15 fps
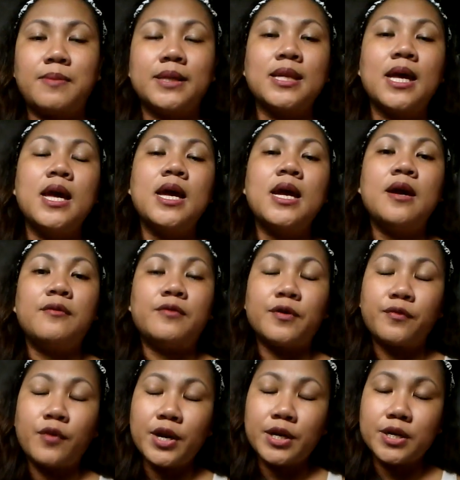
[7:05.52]
But for
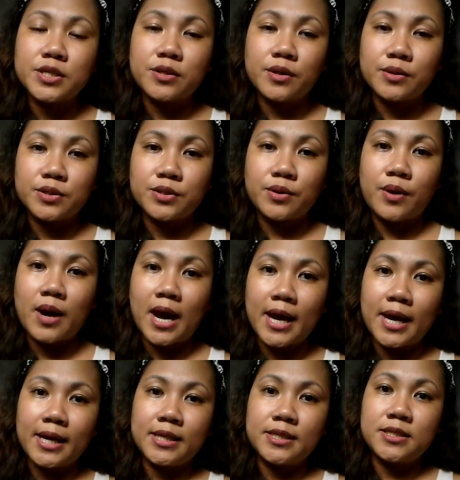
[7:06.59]
foreigners also,
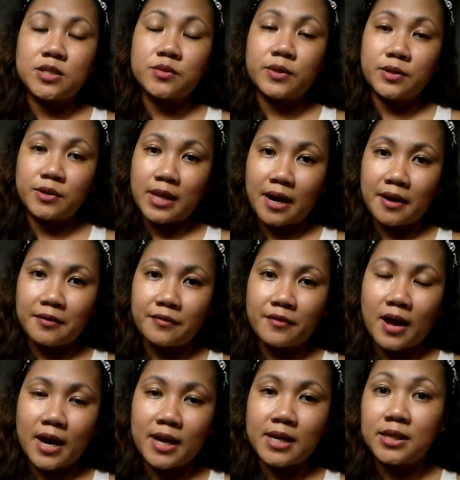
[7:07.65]
I just want to
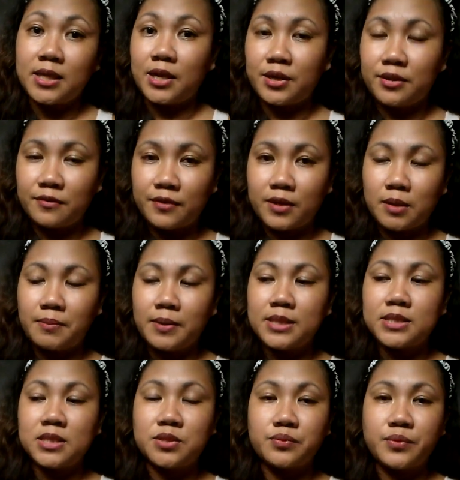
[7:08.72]
clarify that here in the
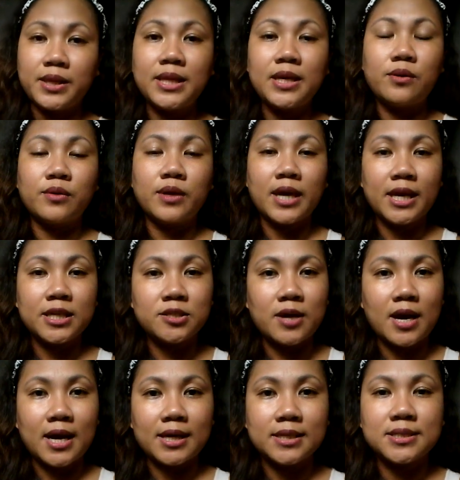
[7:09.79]
Philippines, it's really okay to
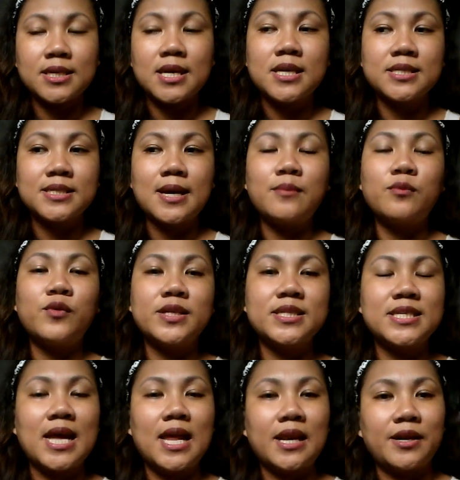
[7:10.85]
ask
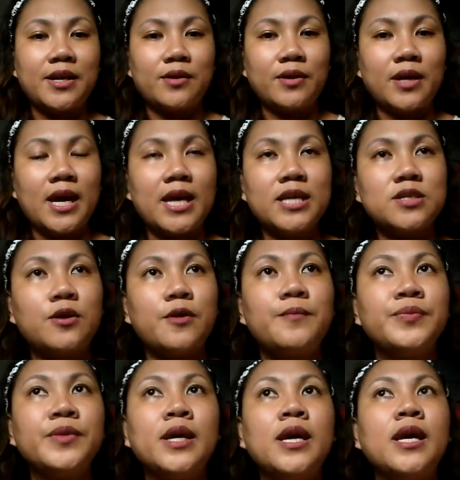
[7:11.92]
someone's salary, okay? So
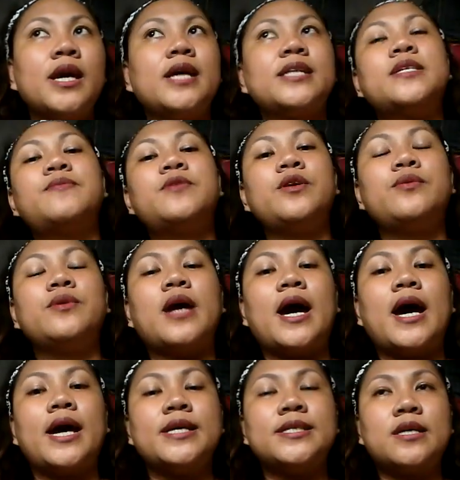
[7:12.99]
it's up to you
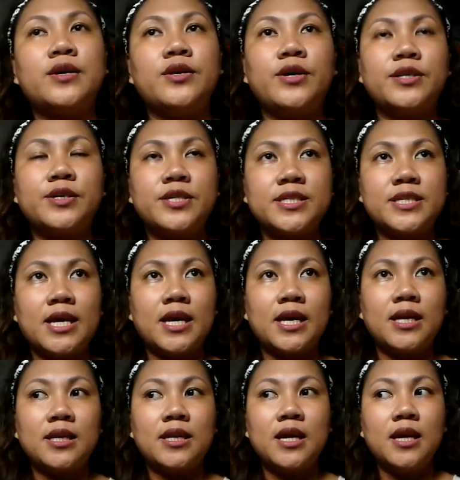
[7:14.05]
guys how you
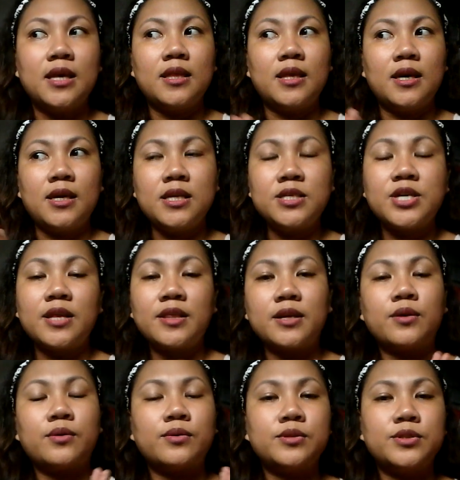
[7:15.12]
understand the each other
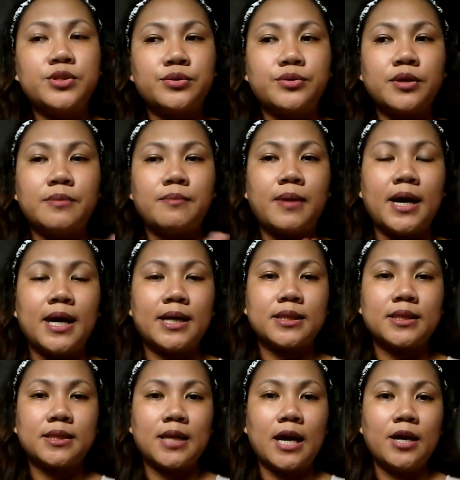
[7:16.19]
culture, but
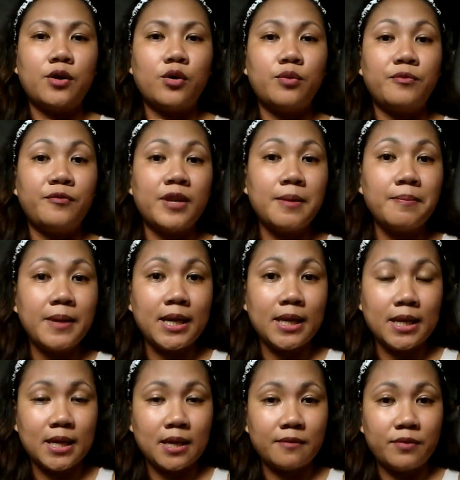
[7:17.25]
I hope
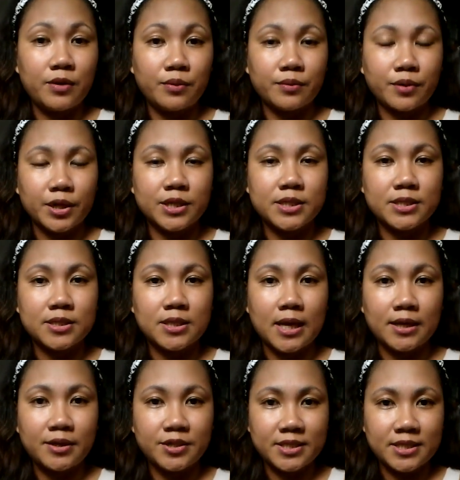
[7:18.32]
Filipina viewers
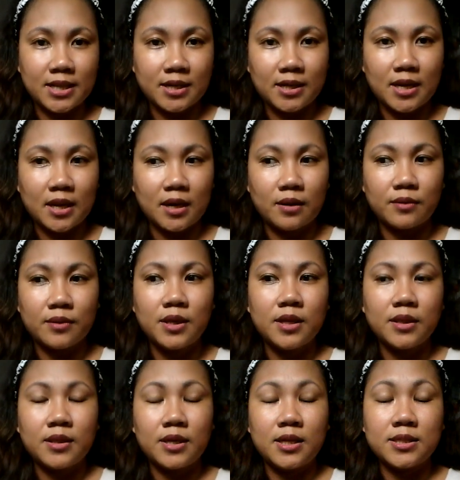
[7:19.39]
understand now
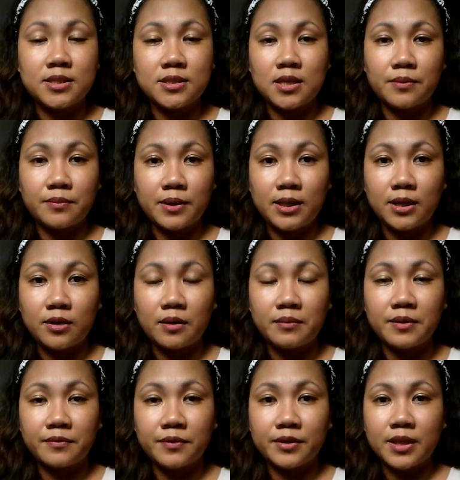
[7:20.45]
that it's not really
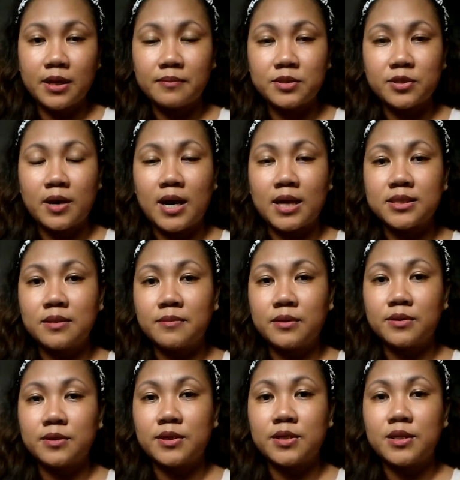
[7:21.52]
common for them to ask
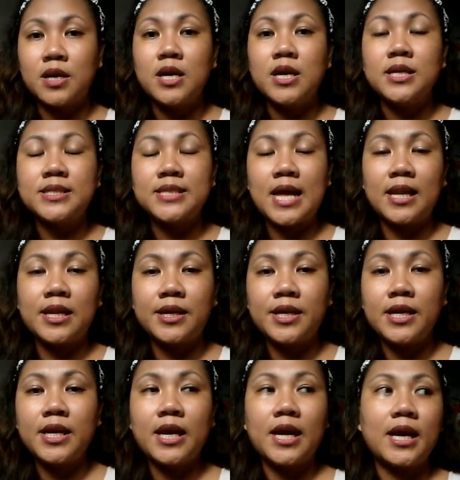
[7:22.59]
about their
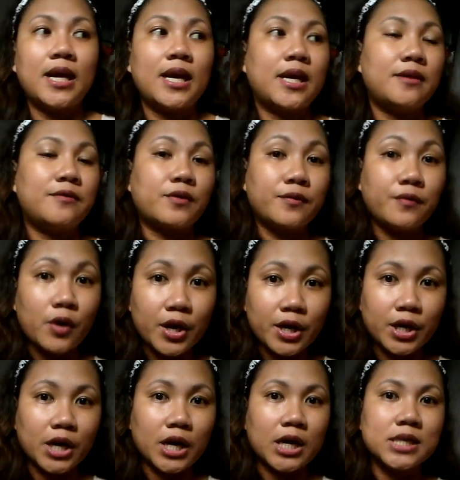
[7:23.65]
salary and for
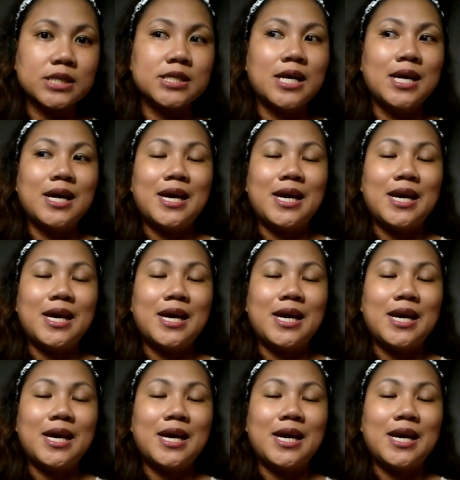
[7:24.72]
foreigners,